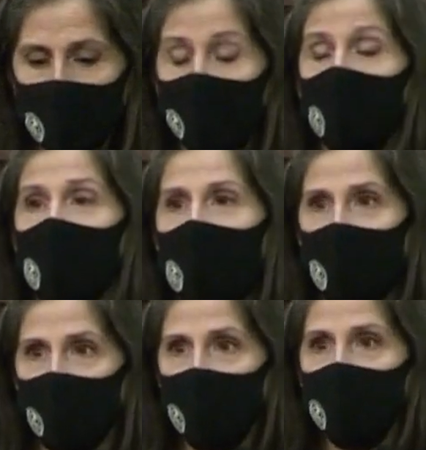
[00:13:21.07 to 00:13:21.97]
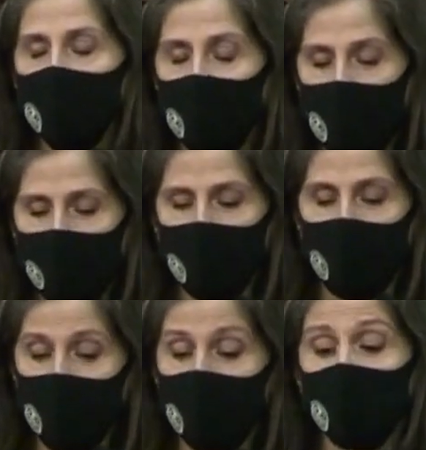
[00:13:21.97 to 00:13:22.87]
for having left
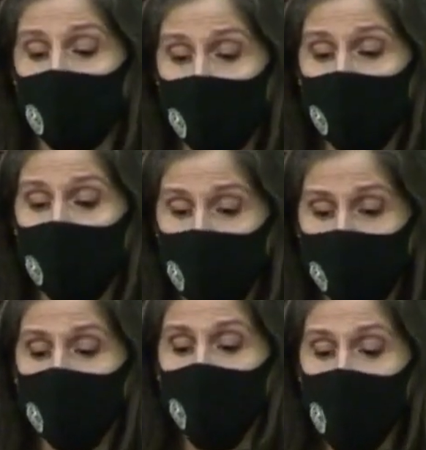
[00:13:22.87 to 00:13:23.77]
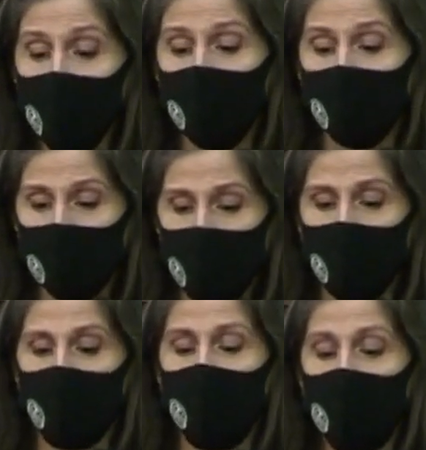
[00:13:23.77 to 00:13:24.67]
these roughly
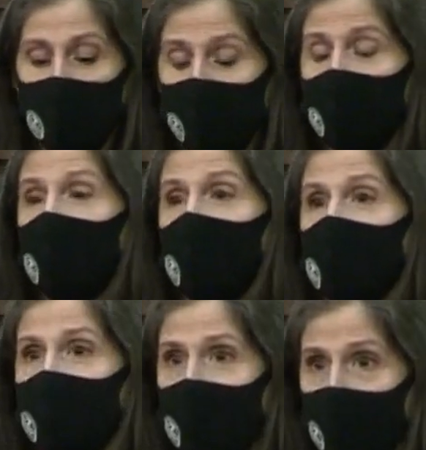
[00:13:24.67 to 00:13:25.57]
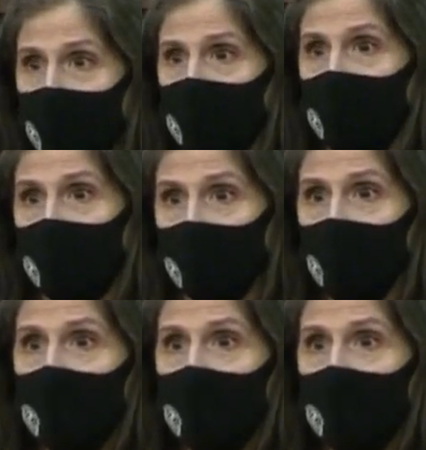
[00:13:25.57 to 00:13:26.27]
250,000